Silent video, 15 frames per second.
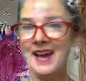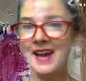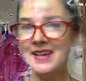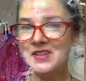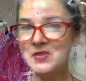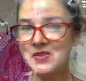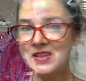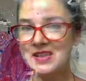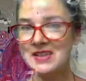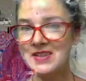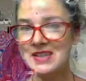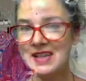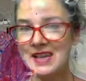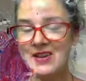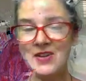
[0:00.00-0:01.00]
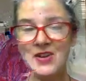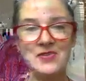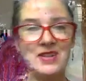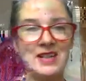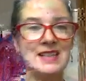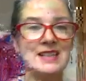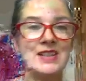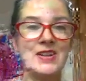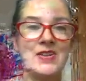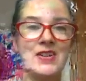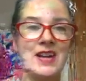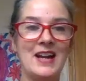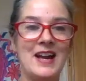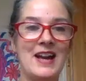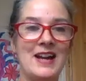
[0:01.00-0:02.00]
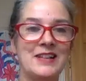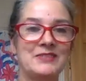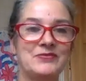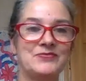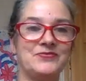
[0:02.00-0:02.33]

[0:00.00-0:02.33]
So let's see if there's any comments. Okay.